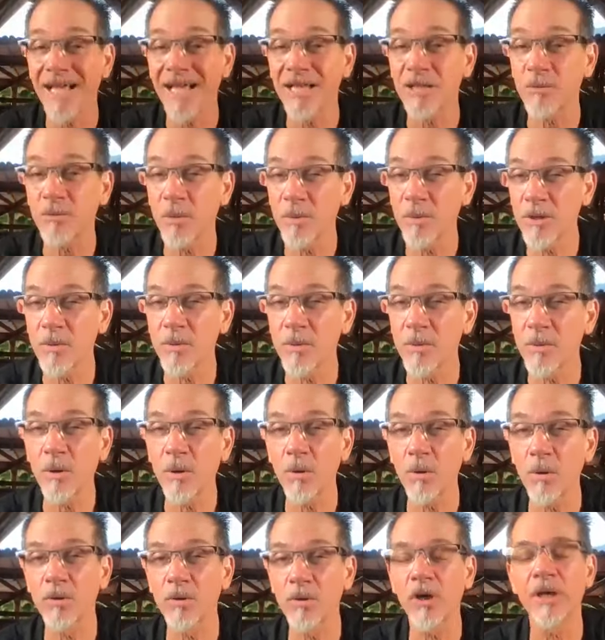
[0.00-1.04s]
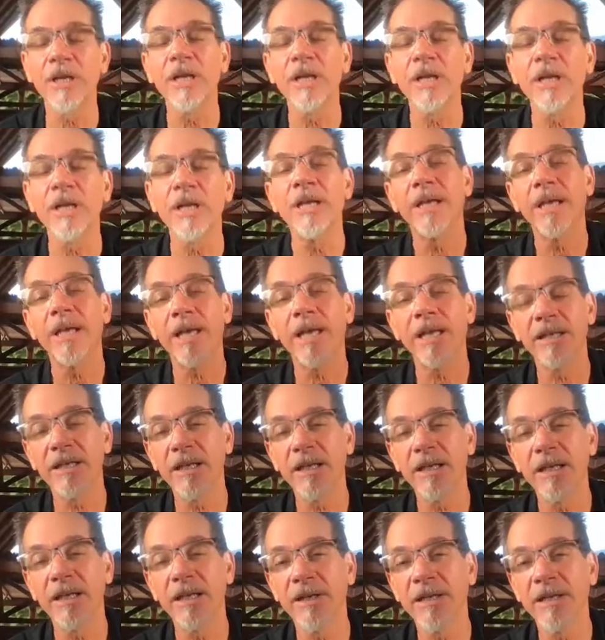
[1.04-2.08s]
And that's what we do. We hold on.
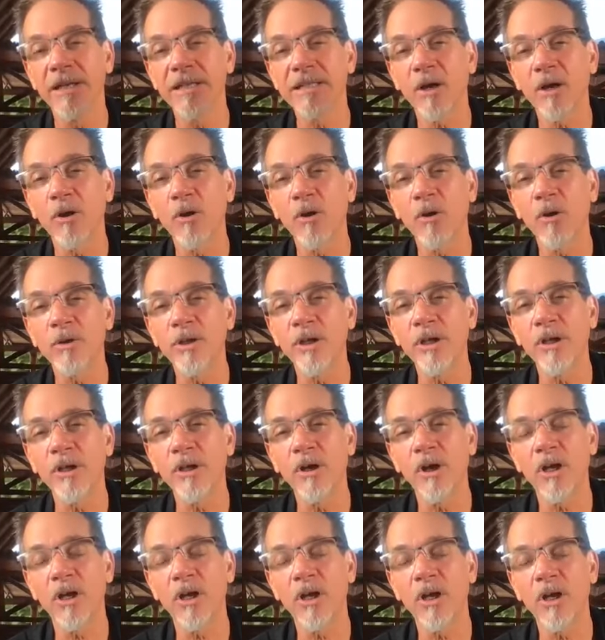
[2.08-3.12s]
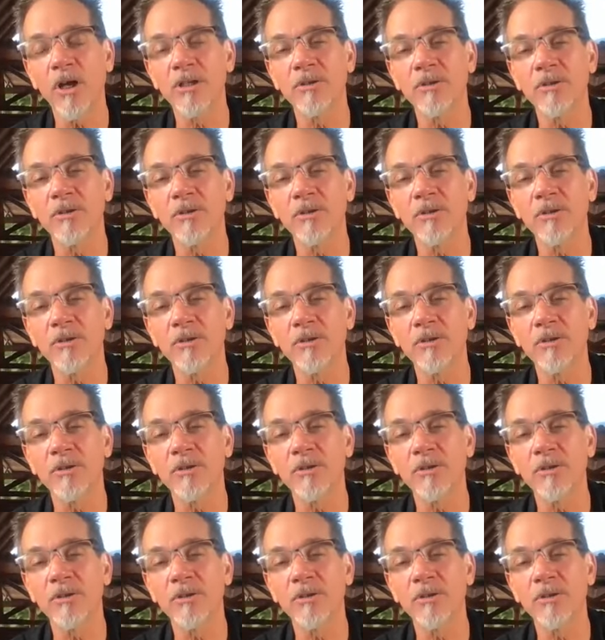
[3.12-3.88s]
And it's like holding on to the,